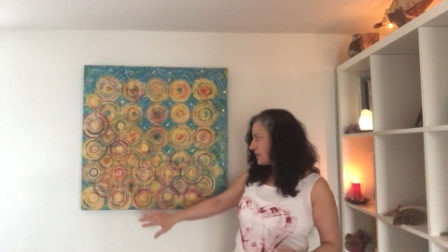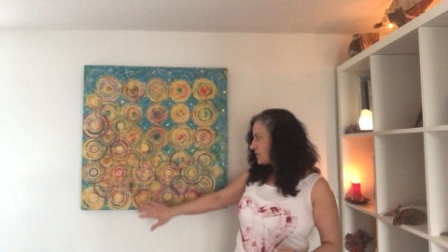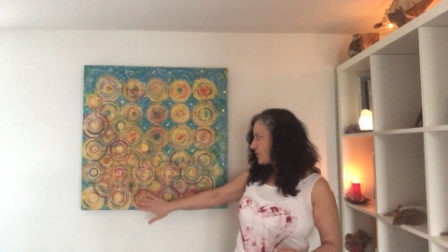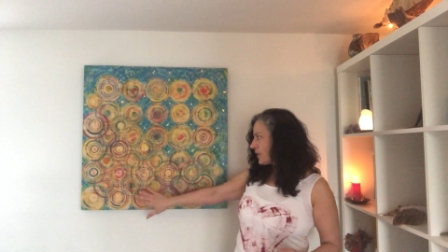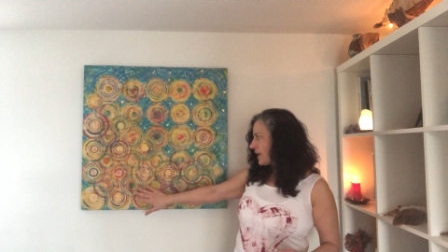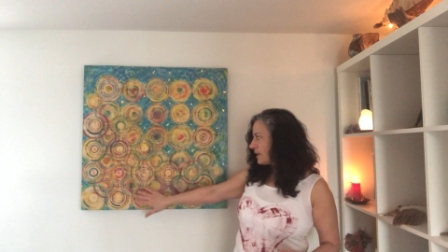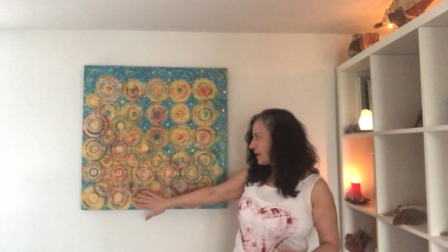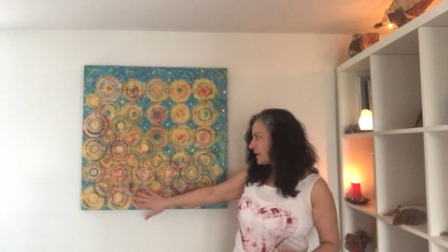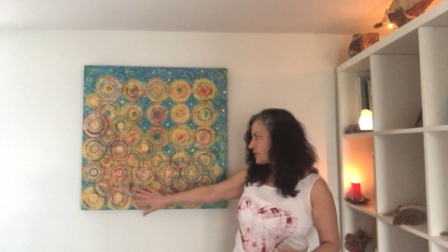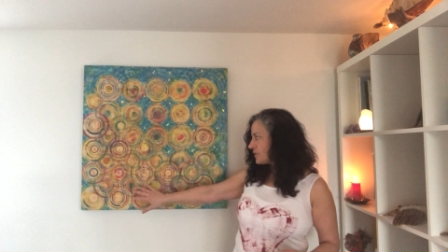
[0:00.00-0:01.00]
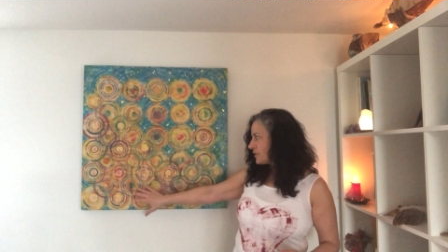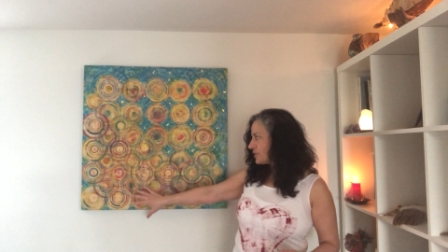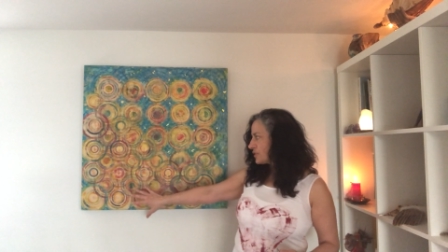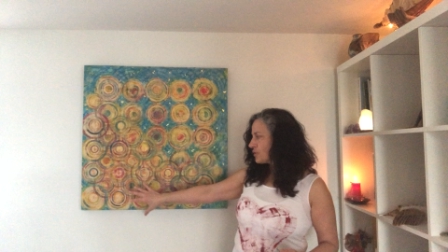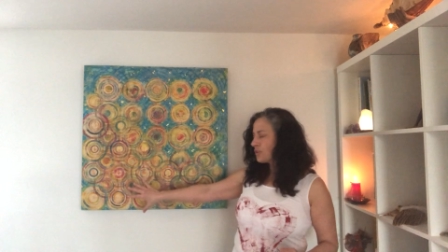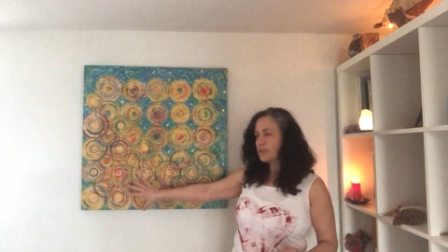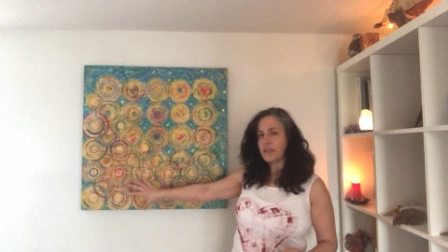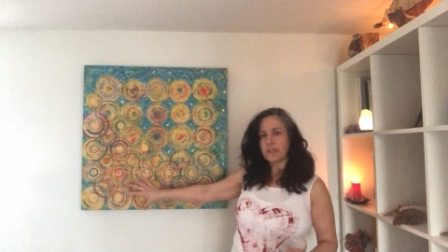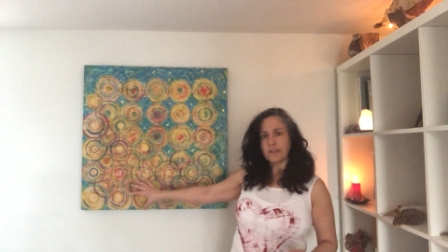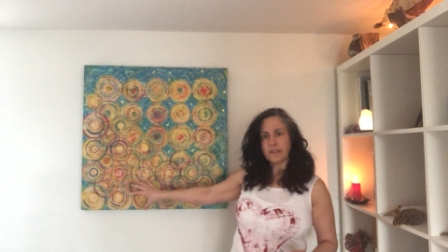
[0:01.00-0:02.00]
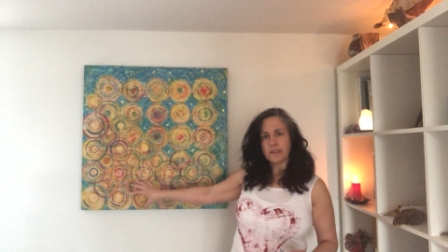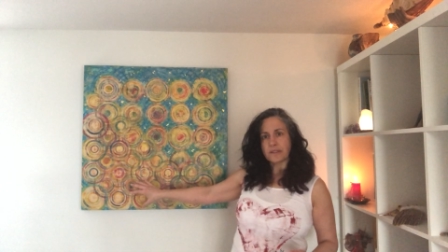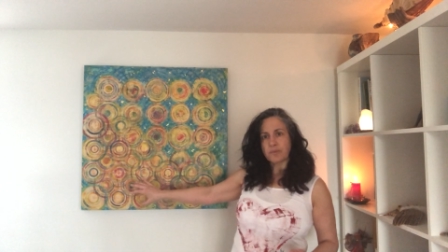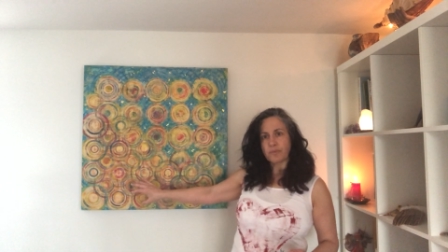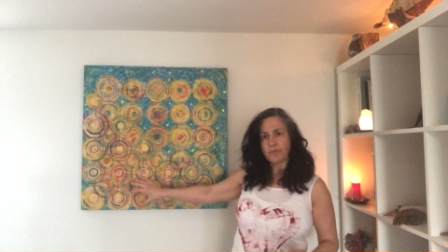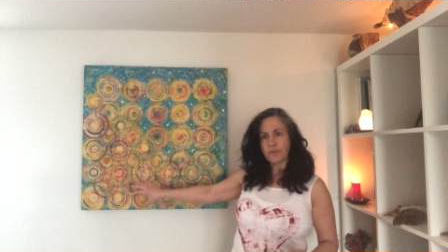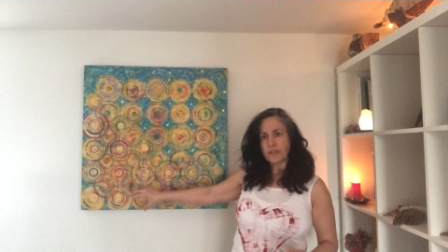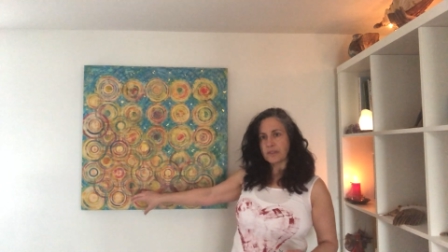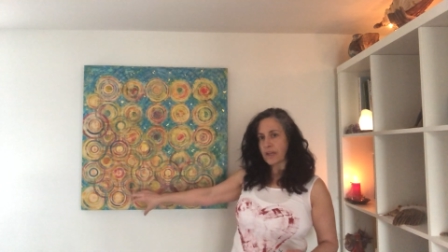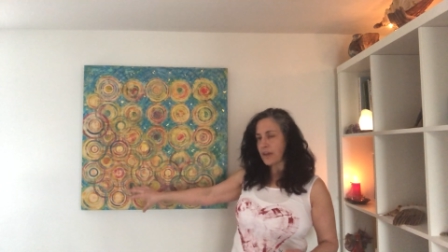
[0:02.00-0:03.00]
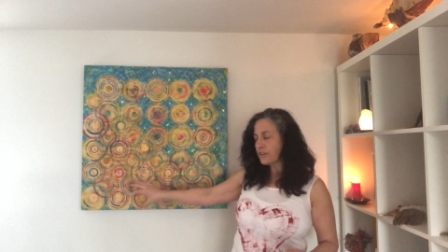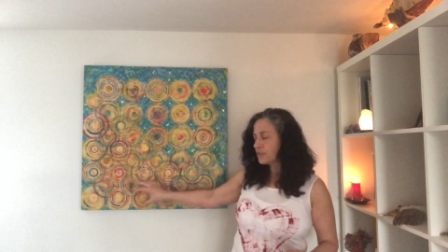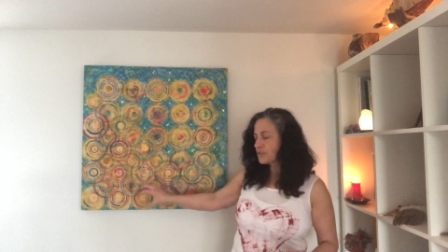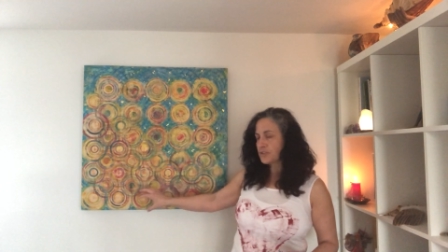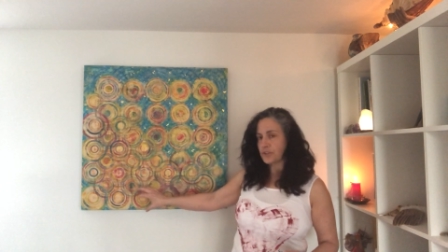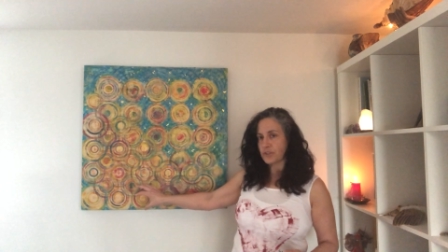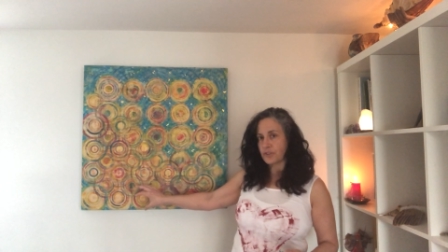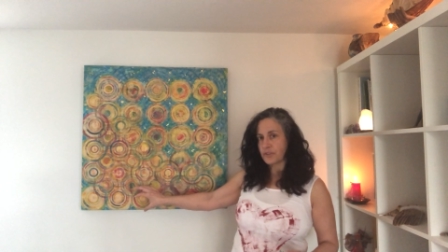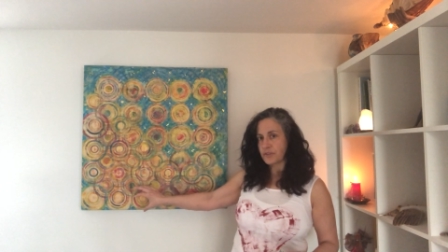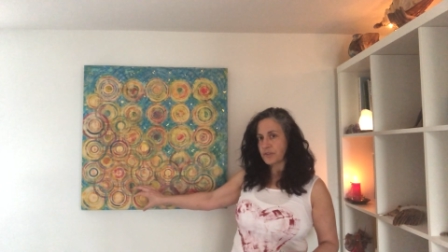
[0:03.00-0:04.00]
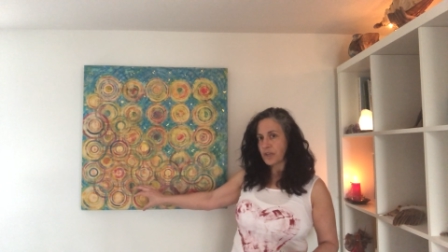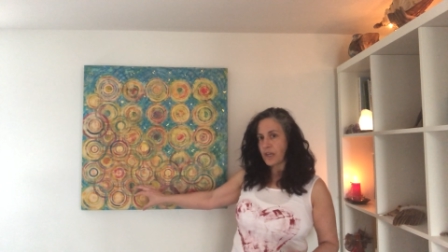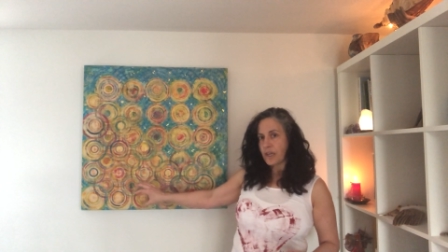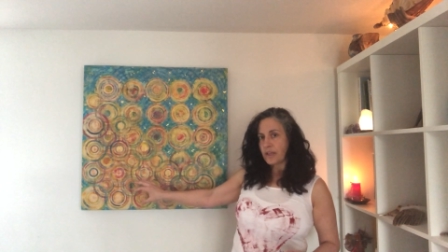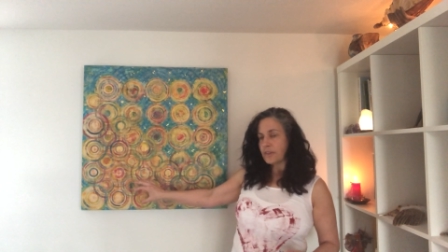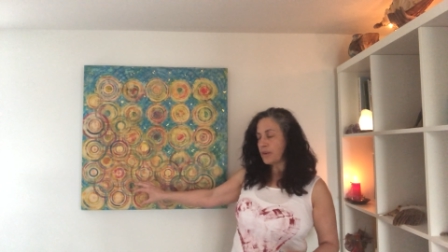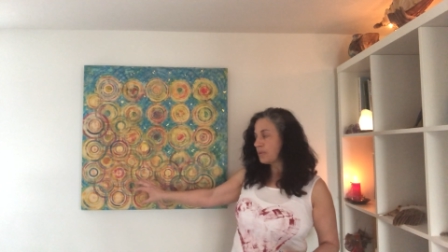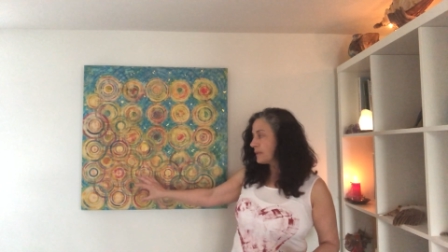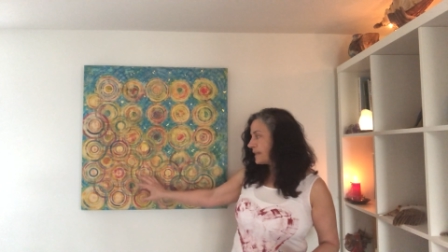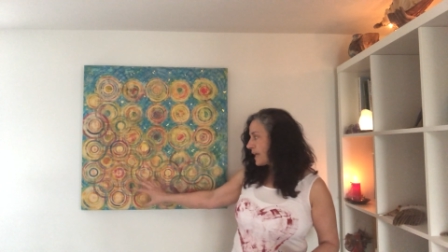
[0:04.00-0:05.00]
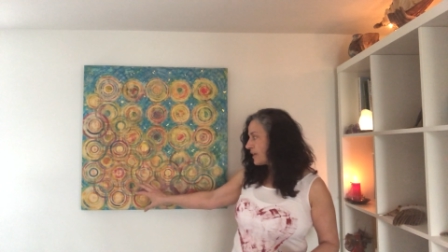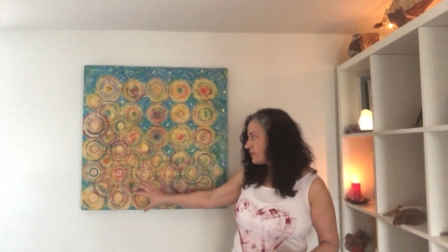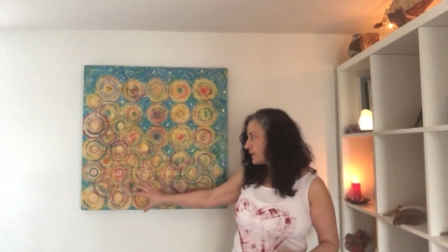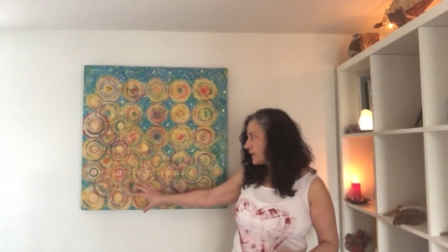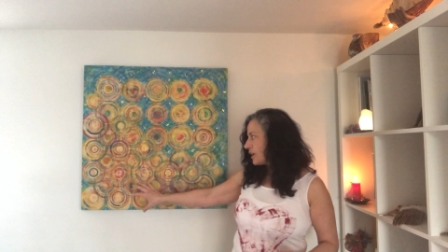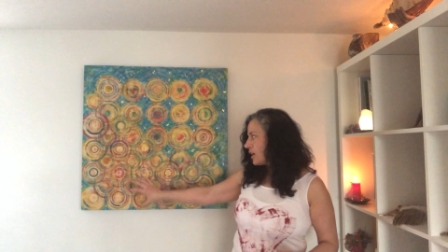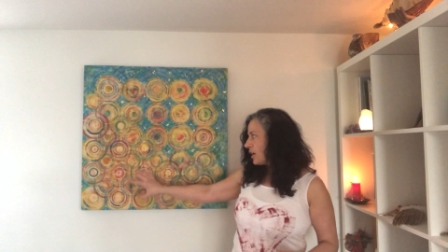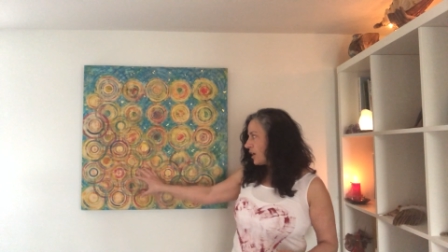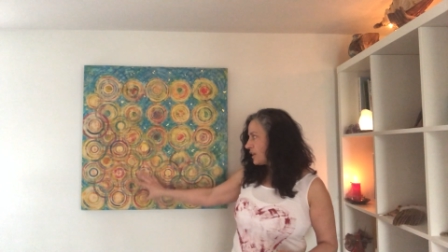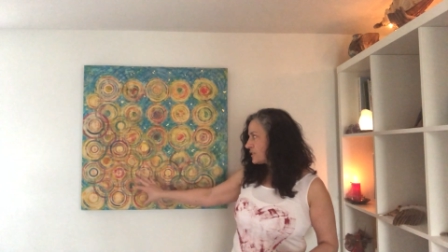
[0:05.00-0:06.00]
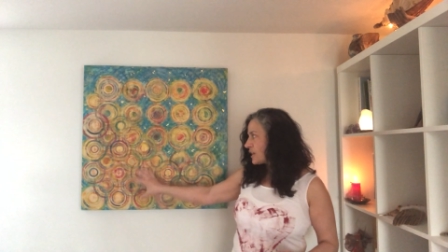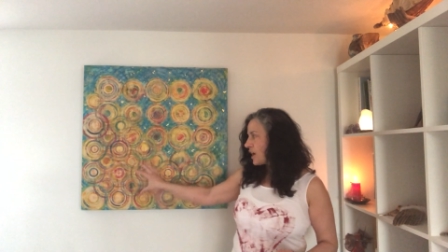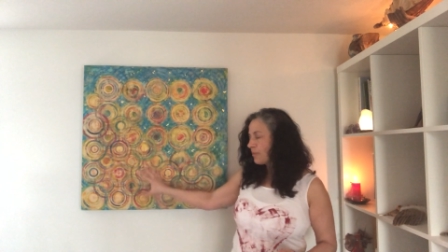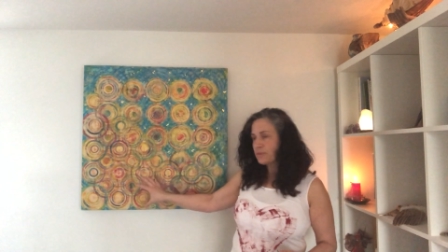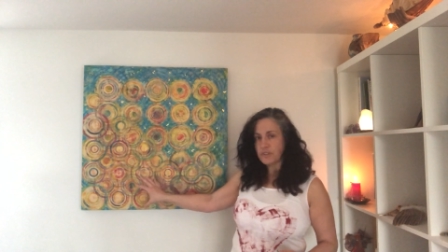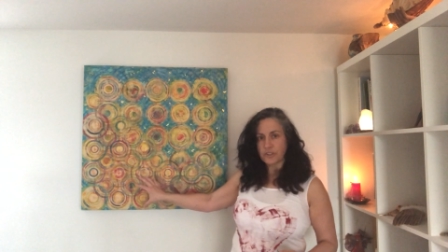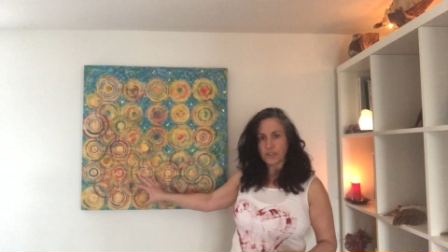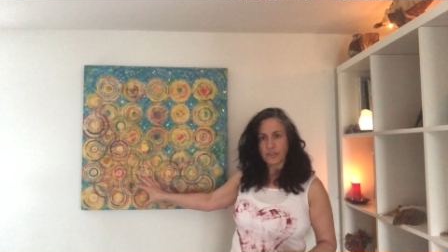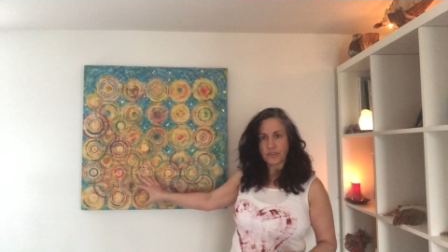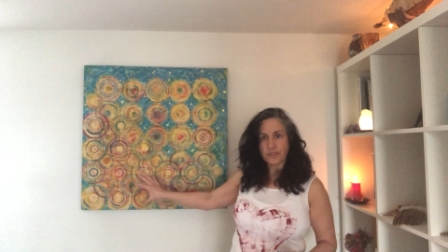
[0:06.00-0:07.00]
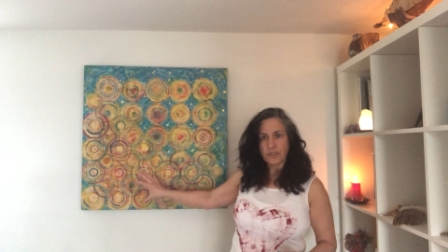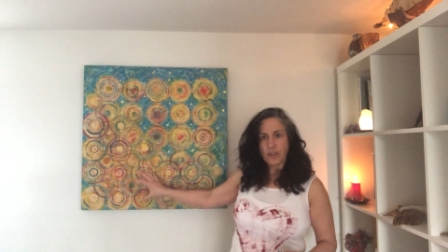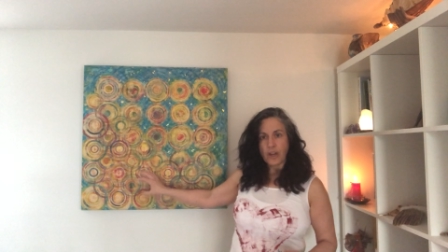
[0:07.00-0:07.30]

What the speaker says: So then I started creating these other circles that were layering on top of circles,